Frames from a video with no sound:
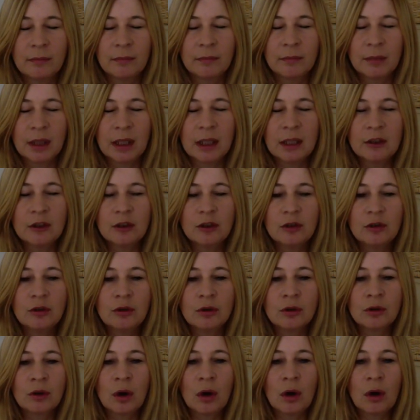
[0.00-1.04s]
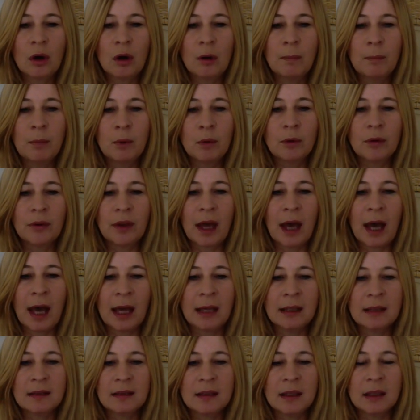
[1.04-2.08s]
begin to draw both
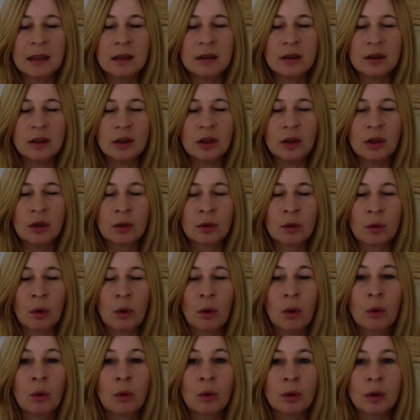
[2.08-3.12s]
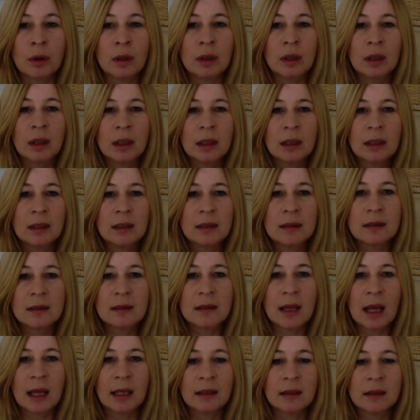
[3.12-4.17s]
hands into your own
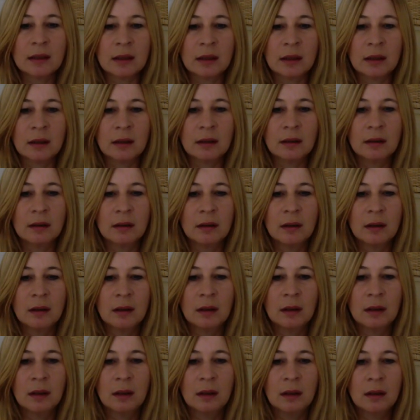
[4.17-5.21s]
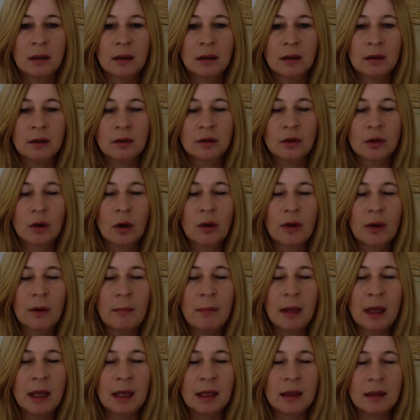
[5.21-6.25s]
centre. Draw them
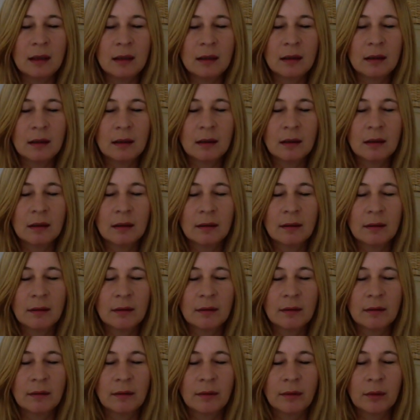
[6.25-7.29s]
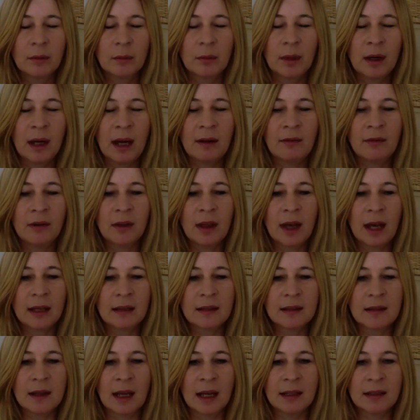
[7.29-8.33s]
in, wherever that
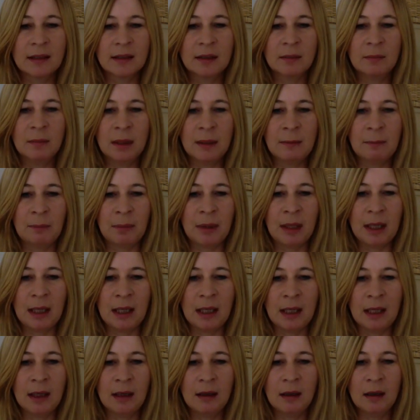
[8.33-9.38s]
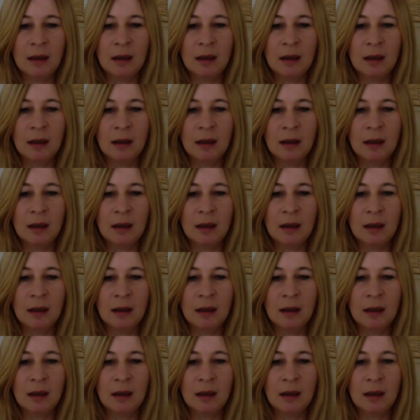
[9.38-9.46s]
centre may be,